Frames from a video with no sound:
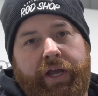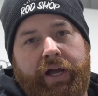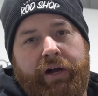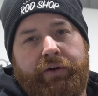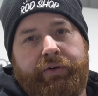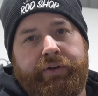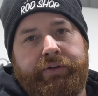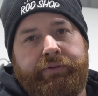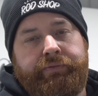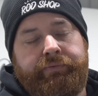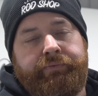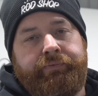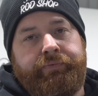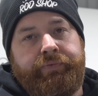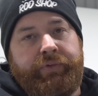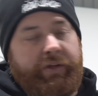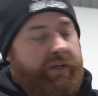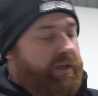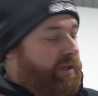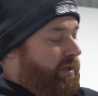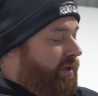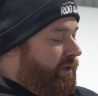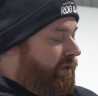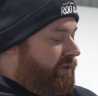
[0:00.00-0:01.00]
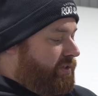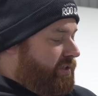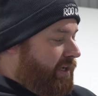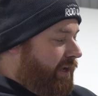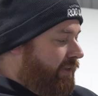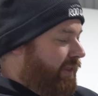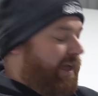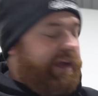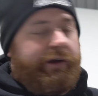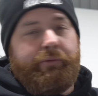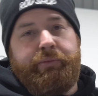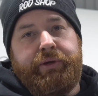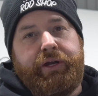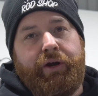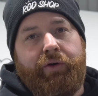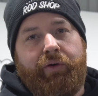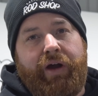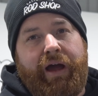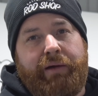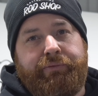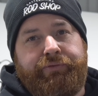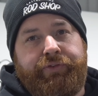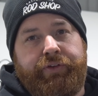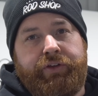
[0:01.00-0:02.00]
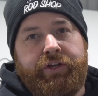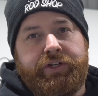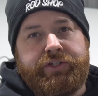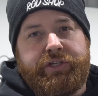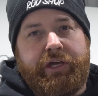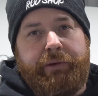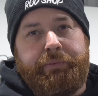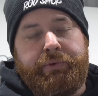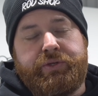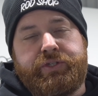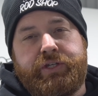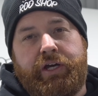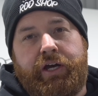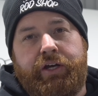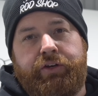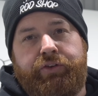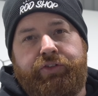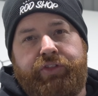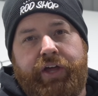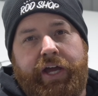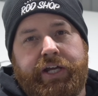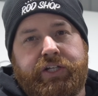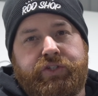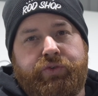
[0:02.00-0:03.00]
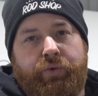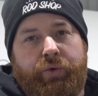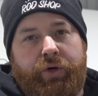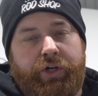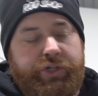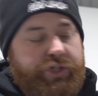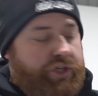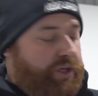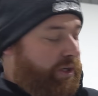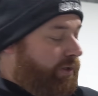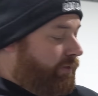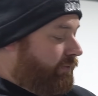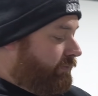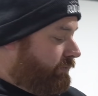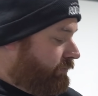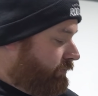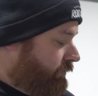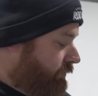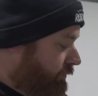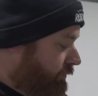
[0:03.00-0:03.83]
going. So that'll be a wrap for this episode. Thanks for watching.